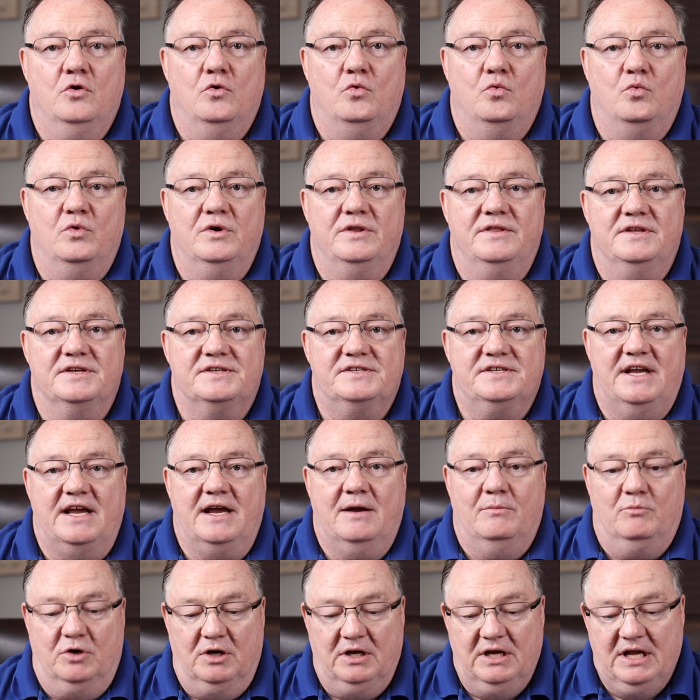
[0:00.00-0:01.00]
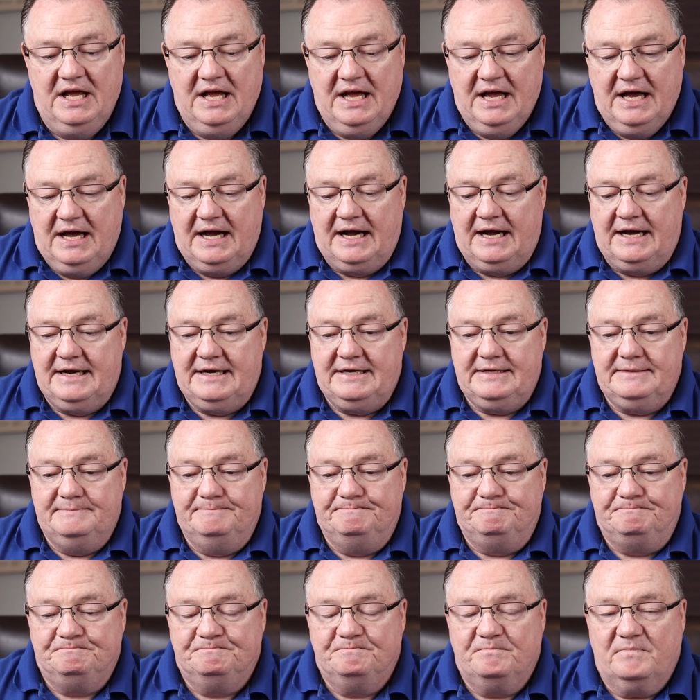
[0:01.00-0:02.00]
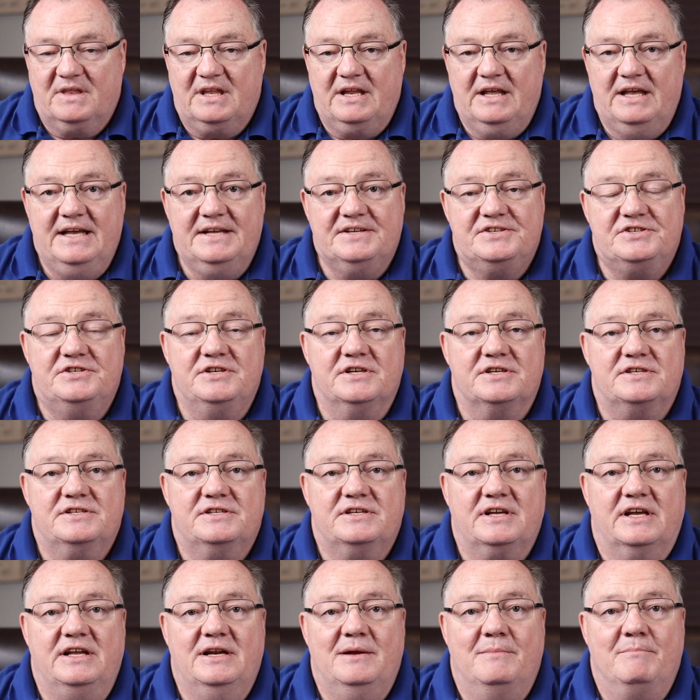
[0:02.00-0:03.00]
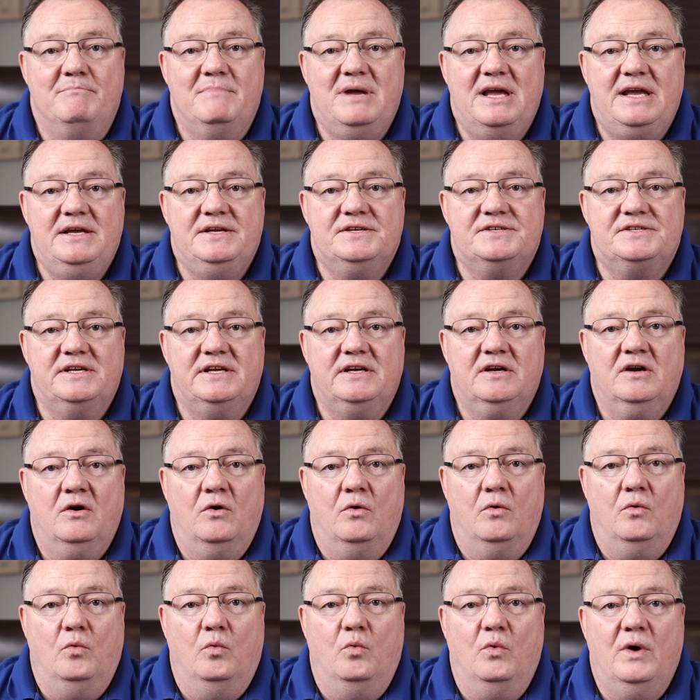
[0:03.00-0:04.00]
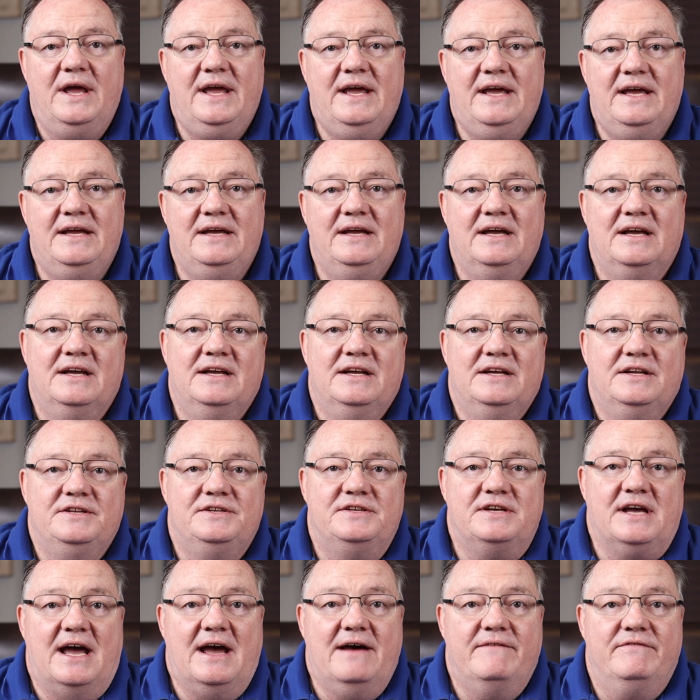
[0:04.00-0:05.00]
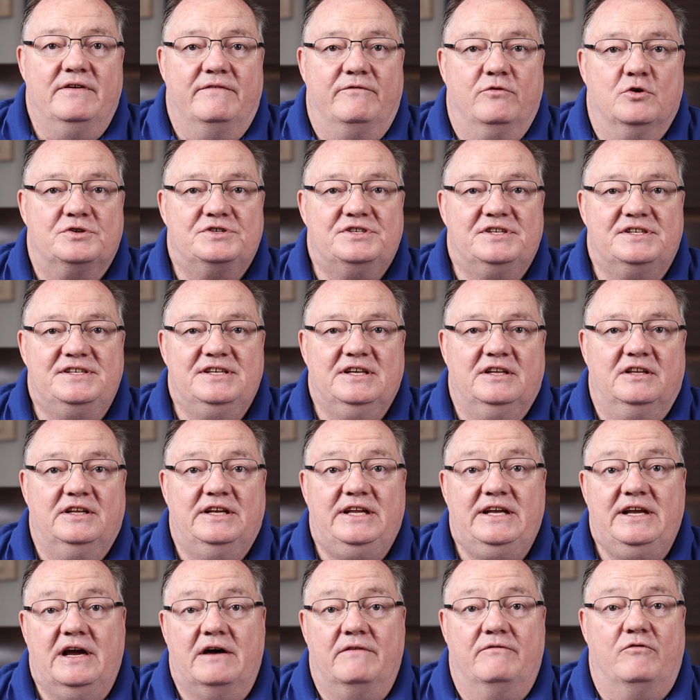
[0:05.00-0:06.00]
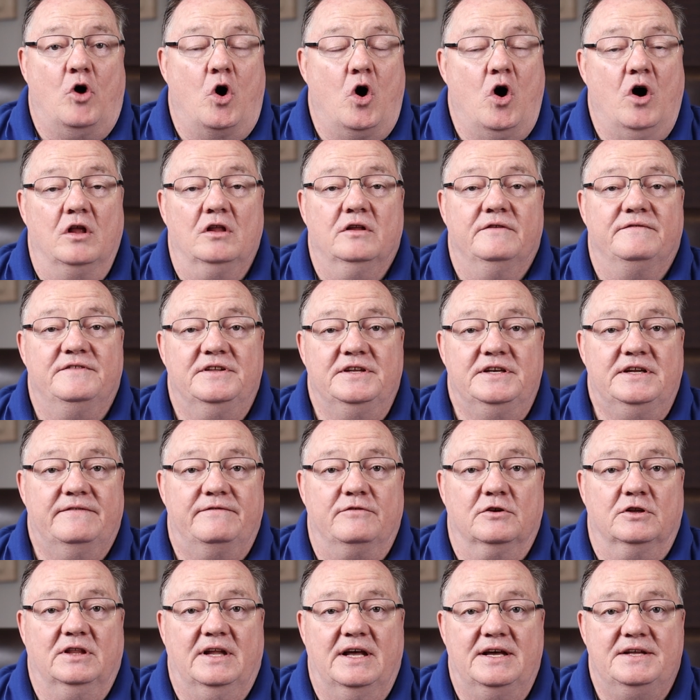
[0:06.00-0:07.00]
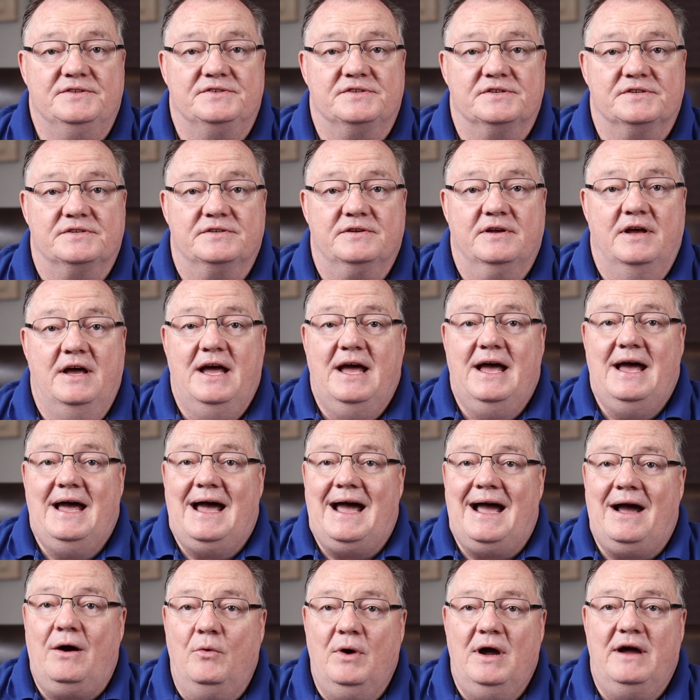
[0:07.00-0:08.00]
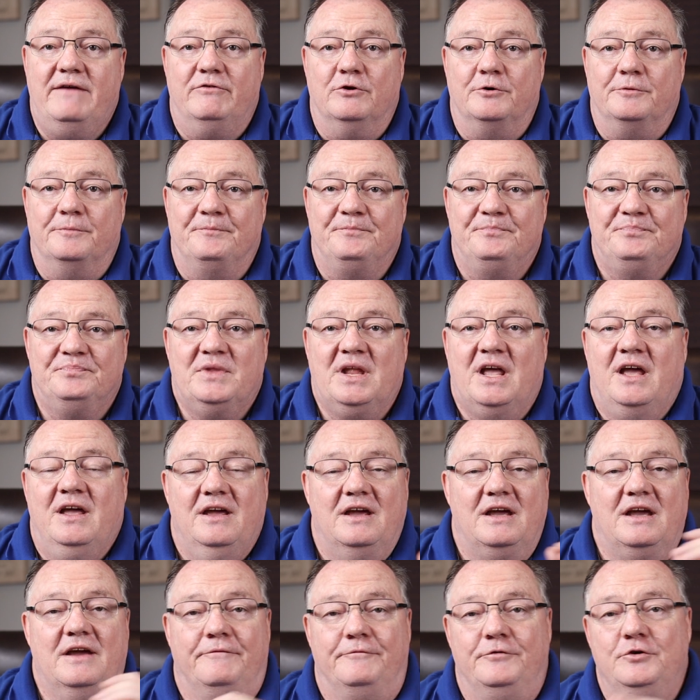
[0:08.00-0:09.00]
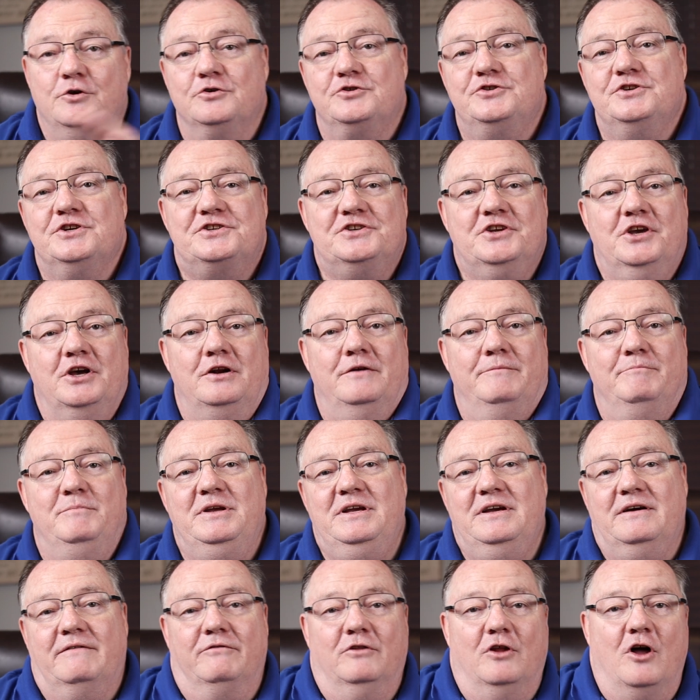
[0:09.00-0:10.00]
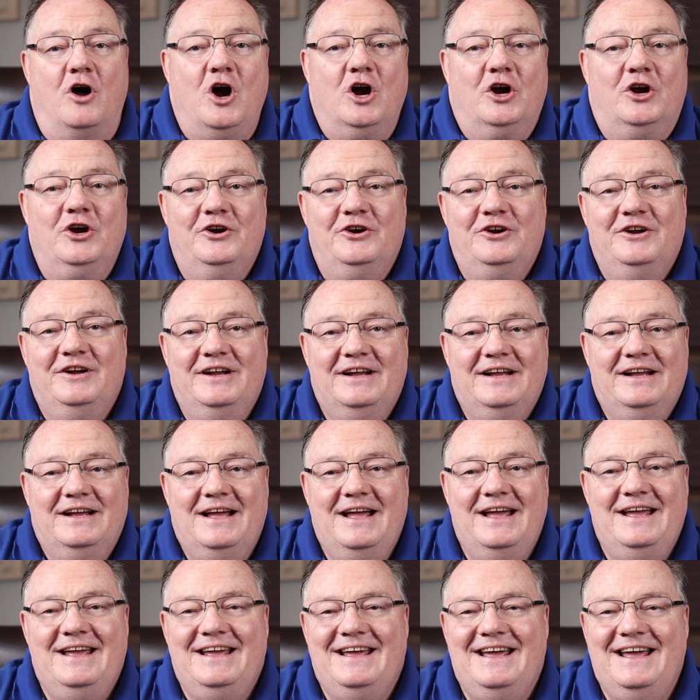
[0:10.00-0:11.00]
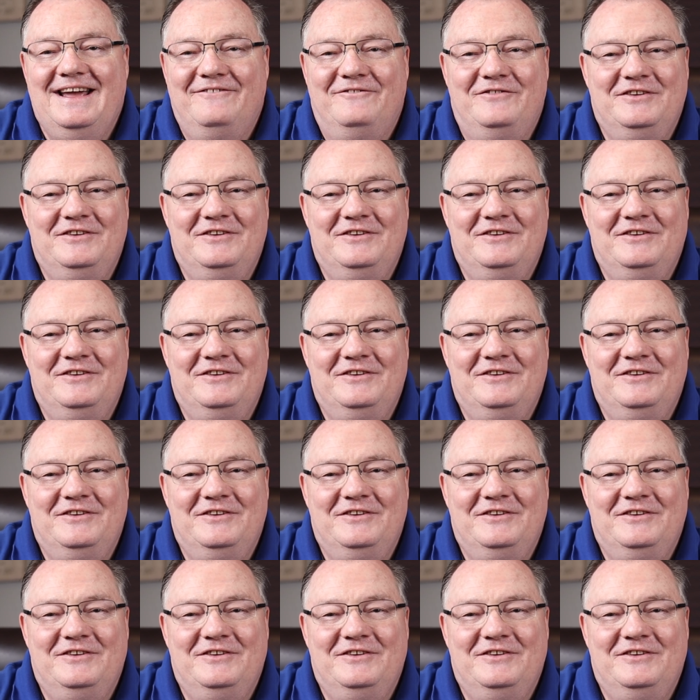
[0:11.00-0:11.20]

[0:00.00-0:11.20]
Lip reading: with this camera. It's just an amazing way to have the versatility of all of the different lenses. However, if you're just going to be a vlogger, and